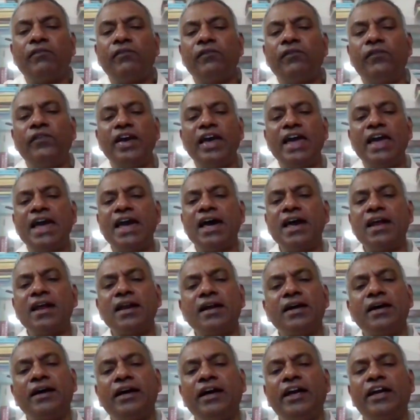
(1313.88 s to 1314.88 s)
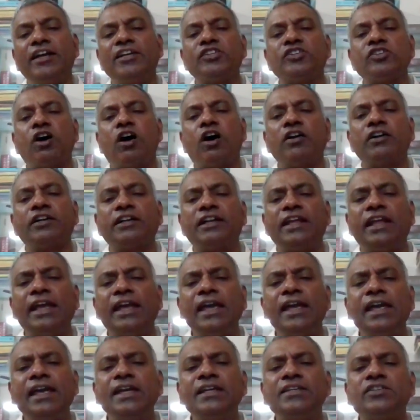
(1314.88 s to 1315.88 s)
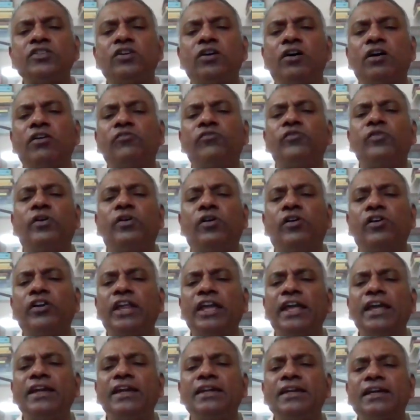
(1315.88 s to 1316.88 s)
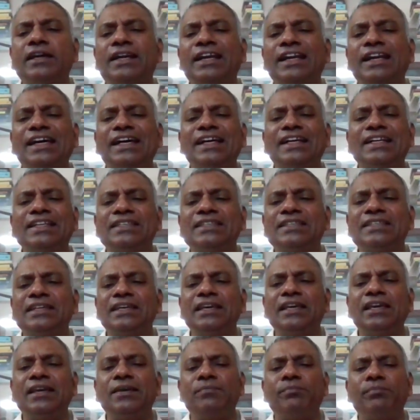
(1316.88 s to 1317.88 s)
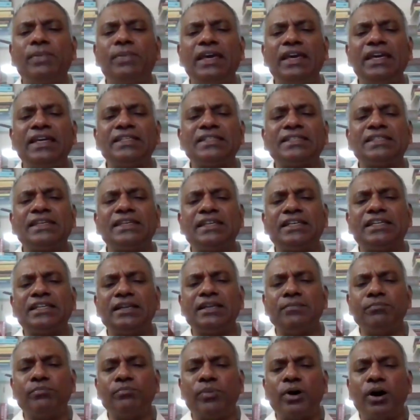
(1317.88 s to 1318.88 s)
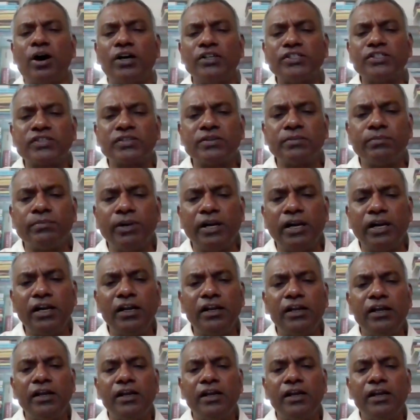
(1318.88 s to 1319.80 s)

where a shortage of ordained clergy makes it impossible